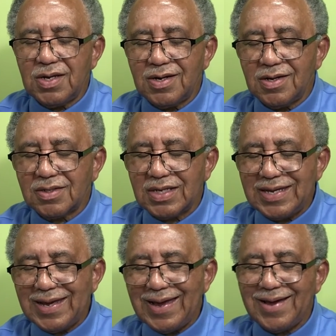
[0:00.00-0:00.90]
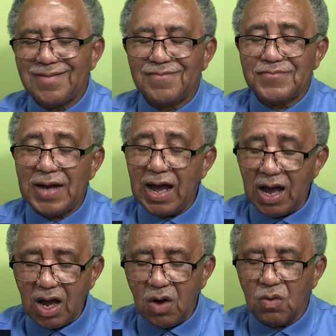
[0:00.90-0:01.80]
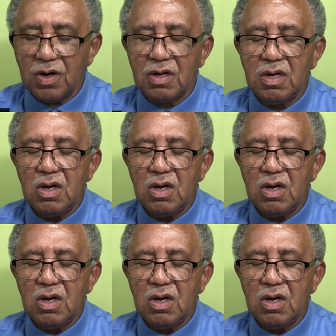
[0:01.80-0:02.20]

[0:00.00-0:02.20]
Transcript: does he have power